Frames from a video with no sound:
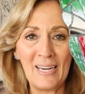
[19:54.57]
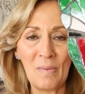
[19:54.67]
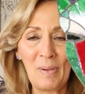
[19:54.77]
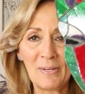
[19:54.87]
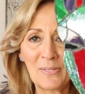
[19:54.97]
and
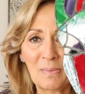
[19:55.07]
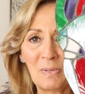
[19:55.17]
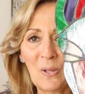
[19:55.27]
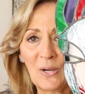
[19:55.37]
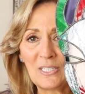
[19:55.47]
I'll pass them
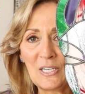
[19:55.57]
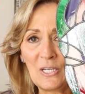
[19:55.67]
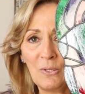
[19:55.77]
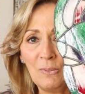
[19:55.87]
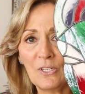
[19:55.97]
along to
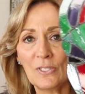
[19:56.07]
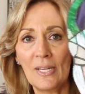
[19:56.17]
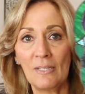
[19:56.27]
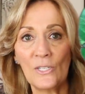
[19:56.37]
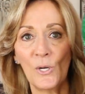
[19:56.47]
you. Just
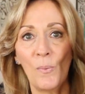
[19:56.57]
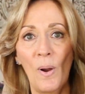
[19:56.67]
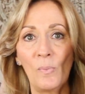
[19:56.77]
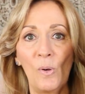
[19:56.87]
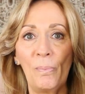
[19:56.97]
not sure
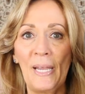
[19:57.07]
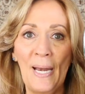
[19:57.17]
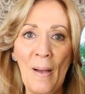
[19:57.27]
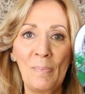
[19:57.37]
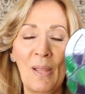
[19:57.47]
when we'll meet
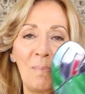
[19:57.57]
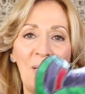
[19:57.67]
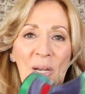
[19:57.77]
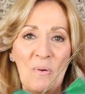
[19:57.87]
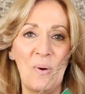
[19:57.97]
up. Let
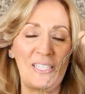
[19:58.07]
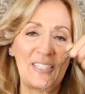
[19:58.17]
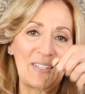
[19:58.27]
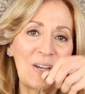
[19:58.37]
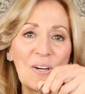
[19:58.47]
me know
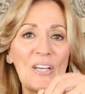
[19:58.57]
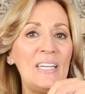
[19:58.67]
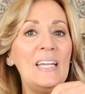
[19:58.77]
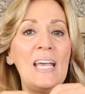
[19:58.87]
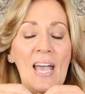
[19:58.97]
what's
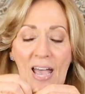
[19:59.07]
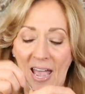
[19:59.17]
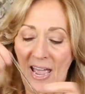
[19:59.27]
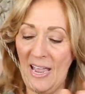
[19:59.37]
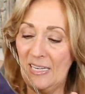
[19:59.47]
good.
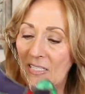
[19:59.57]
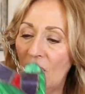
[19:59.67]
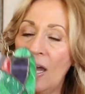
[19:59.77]
And